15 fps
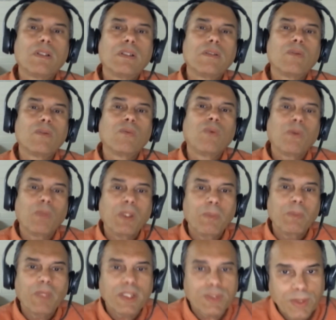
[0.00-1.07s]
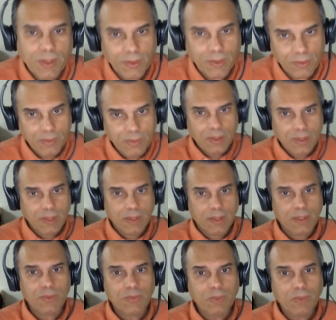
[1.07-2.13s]
What we must do
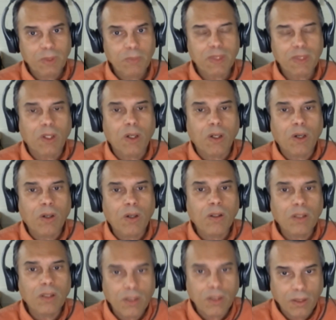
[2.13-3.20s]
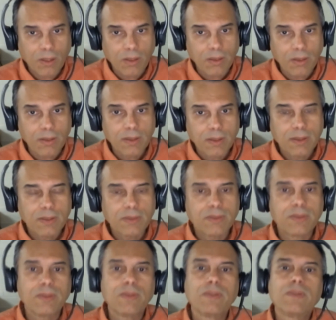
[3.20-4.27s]
is we must all learn
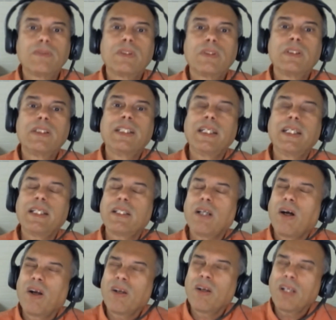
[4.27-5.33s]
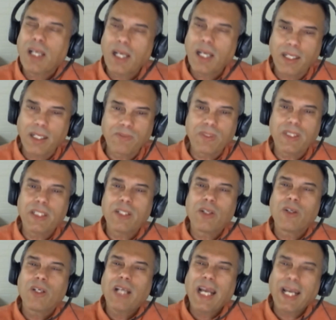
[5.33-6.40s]
to get our life, to get
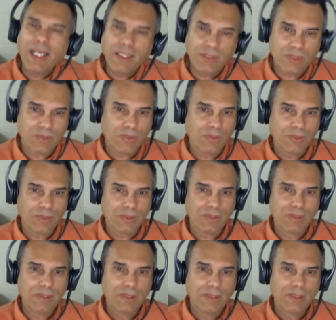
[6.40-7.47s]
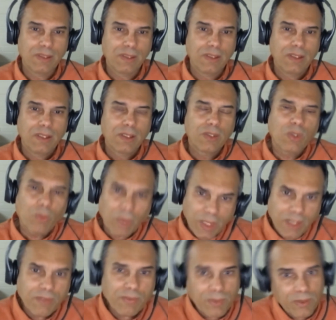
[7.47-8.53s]
our answers
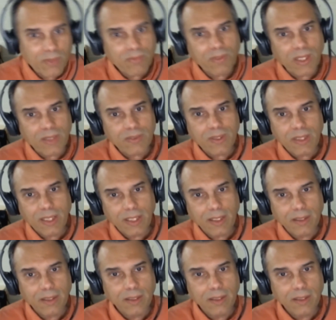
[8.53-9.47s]
directly from the fountainhead,